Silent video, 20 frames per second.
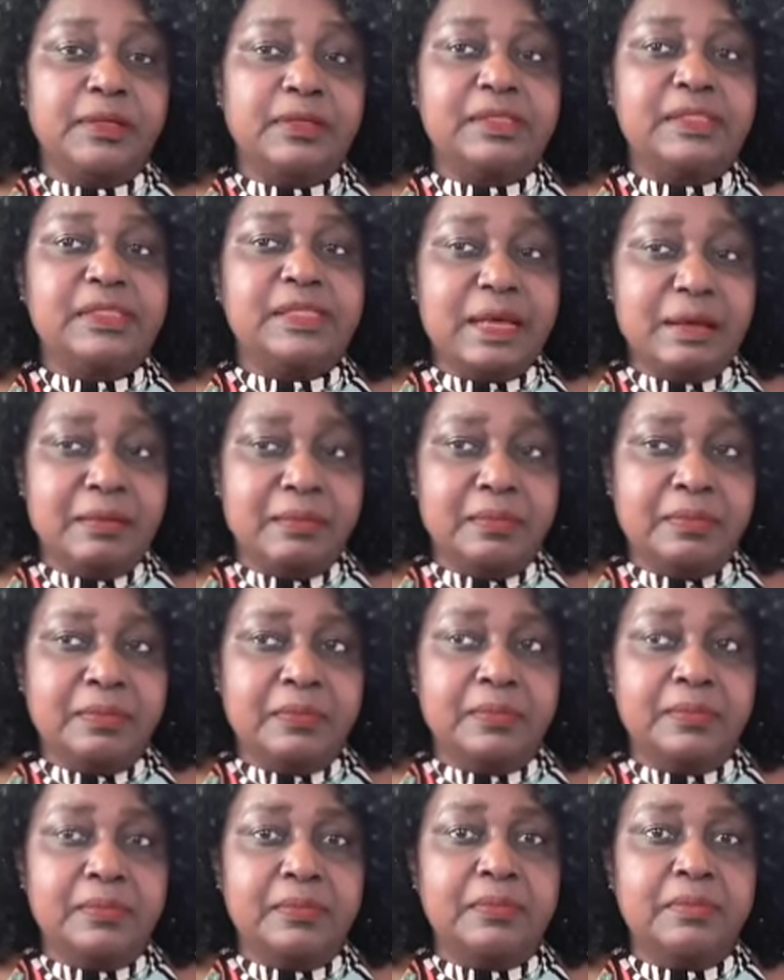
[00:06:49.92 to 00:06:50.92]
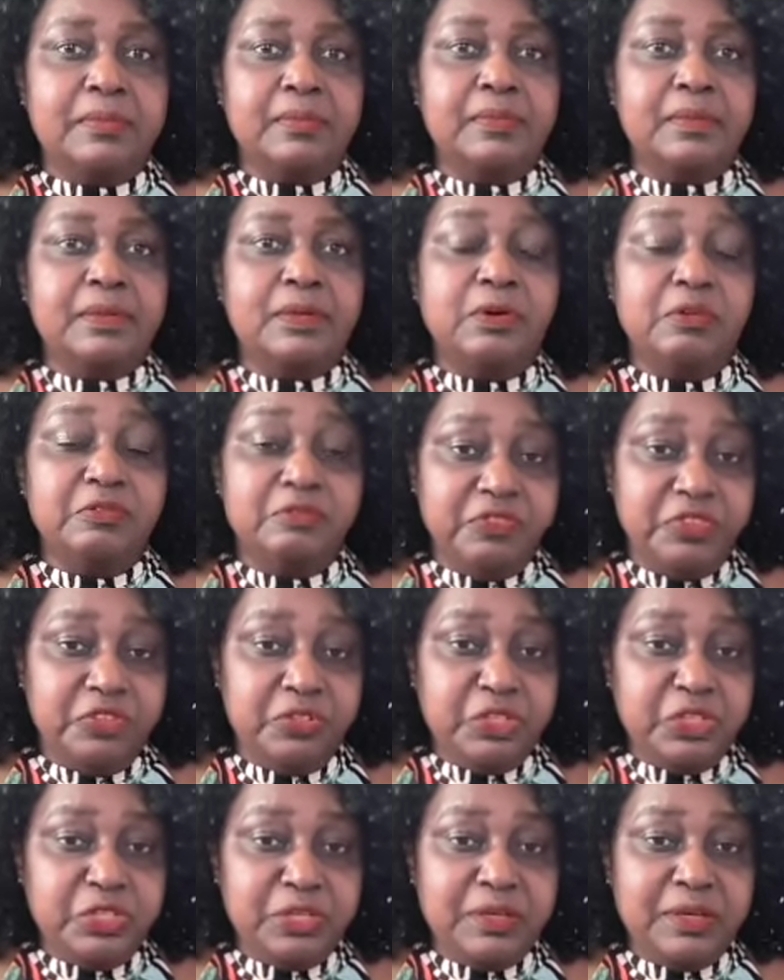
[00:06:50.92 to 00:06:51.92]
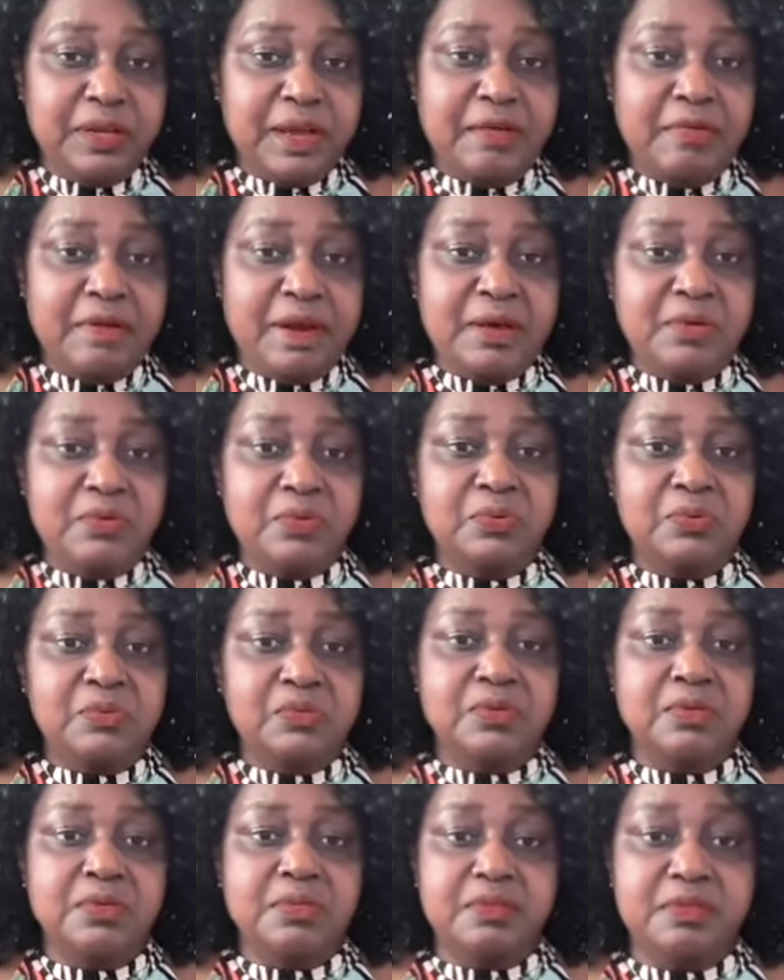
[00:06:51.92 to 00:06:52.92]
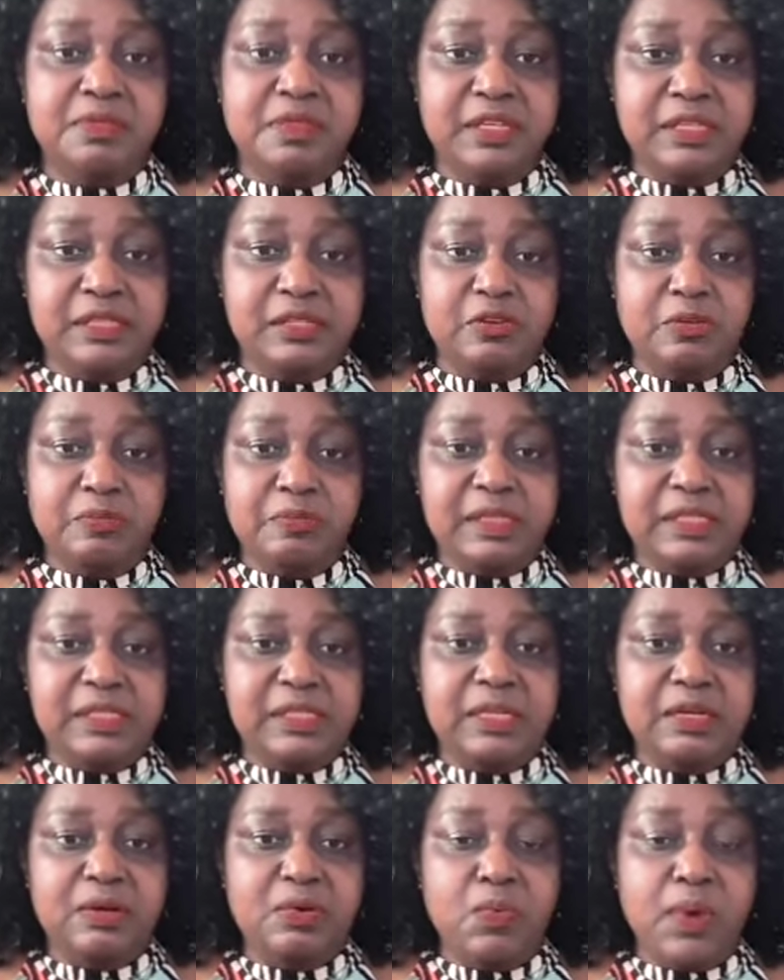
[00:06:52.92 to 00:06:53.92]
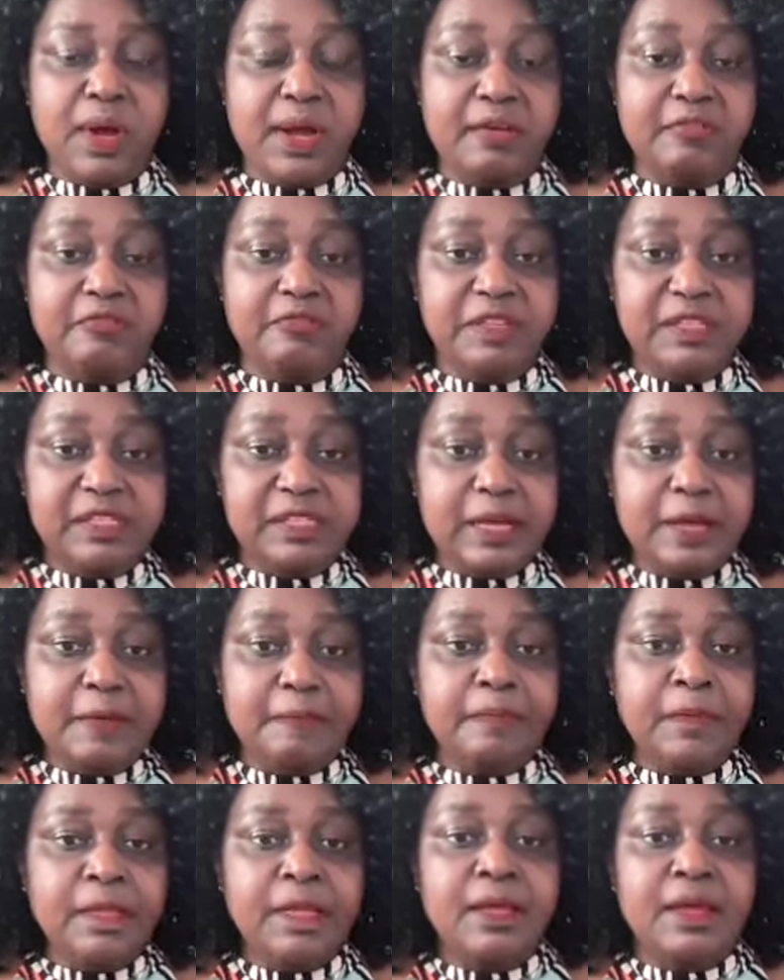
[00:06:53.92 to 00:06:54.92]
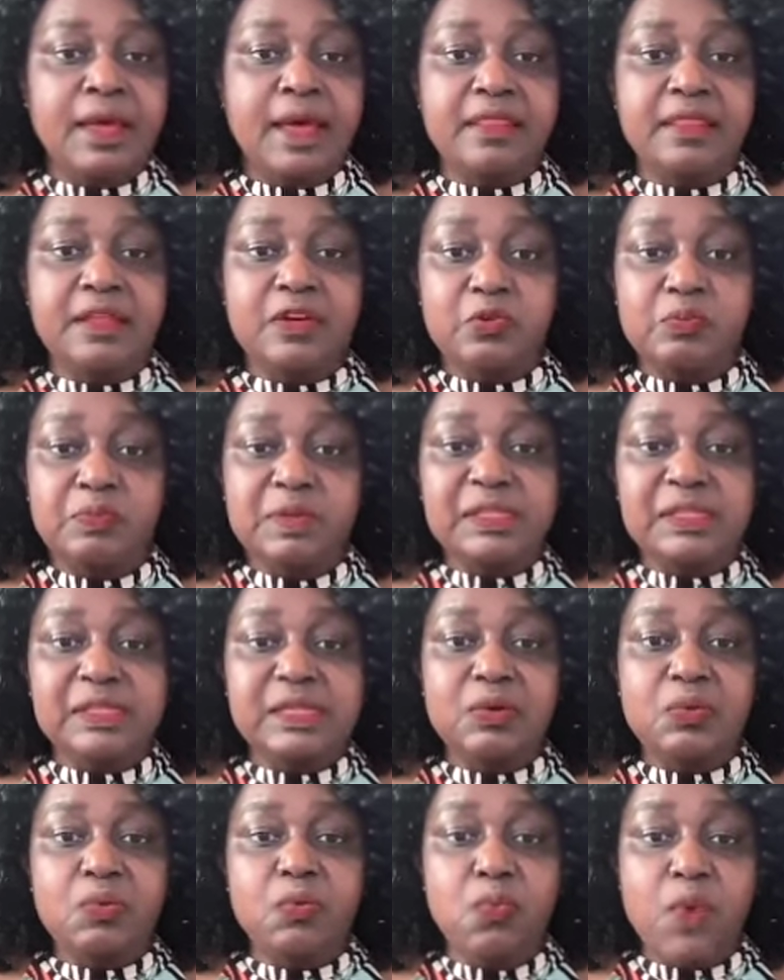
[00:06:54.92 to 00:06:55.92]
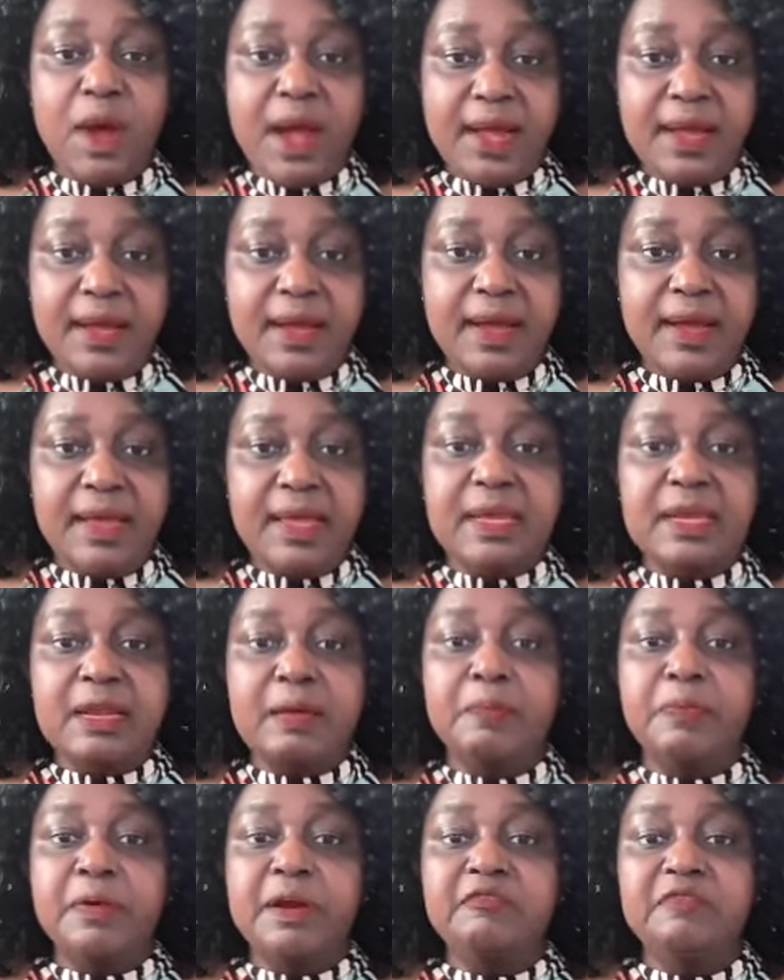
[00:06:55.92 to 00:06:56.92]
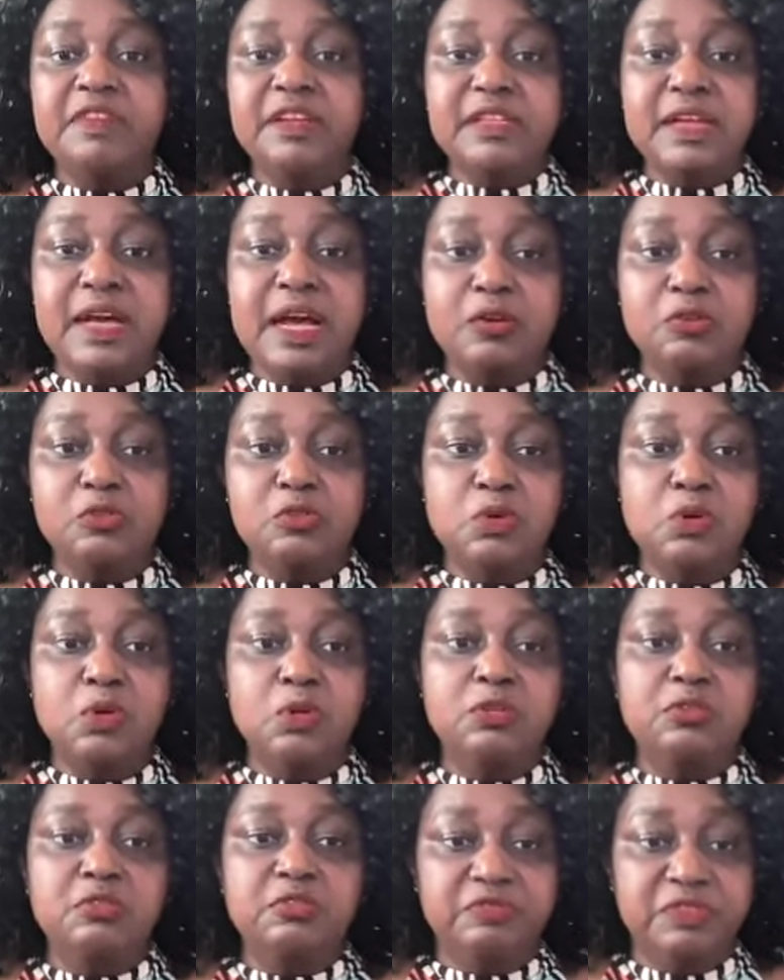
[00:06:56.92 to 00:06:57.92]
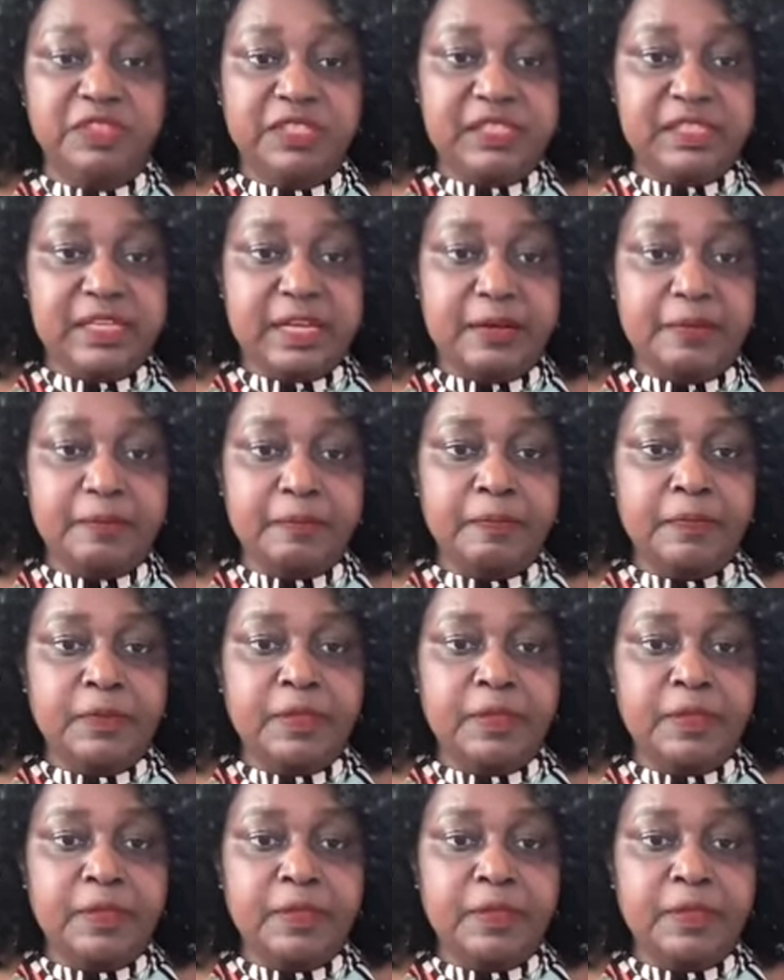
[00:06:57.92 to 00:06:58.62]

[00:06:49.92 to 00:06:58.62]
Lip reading: some confusion around this domestic worker visa and the domestic worker in a private household visa.